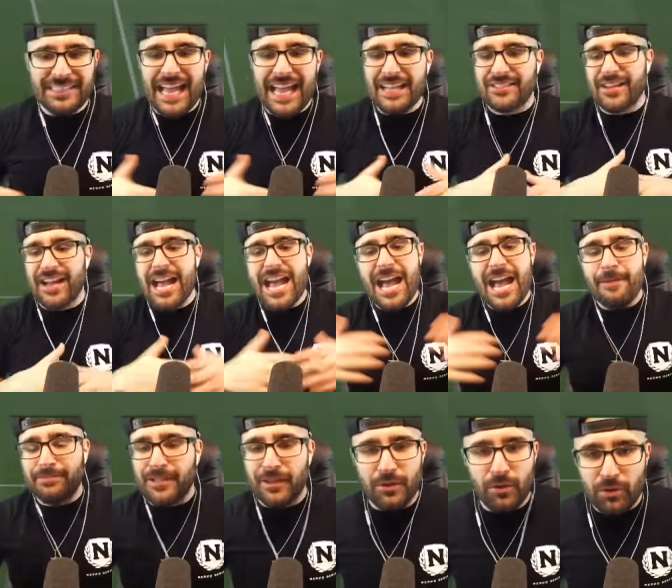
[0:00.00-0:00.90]
stats are
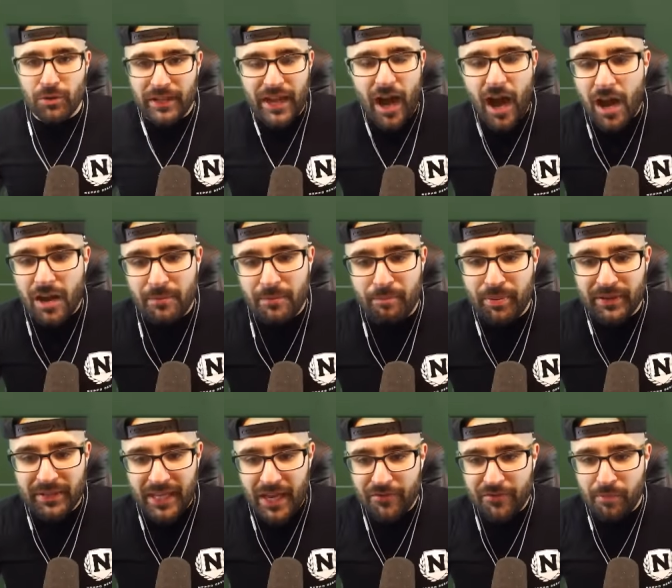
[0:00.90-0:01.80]
absolutely
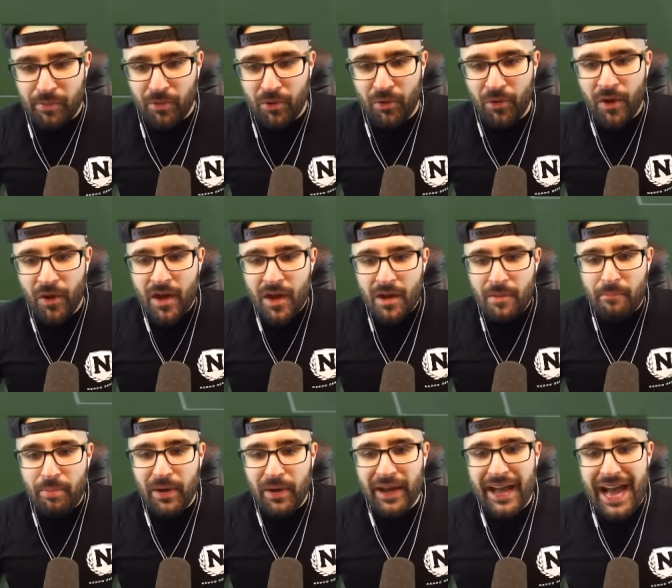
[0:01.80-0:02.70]
unbelievable,
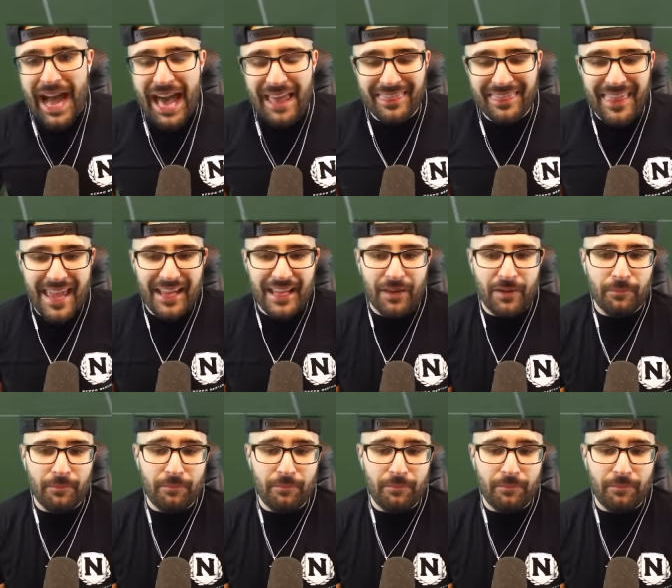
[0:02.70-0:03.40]
but I think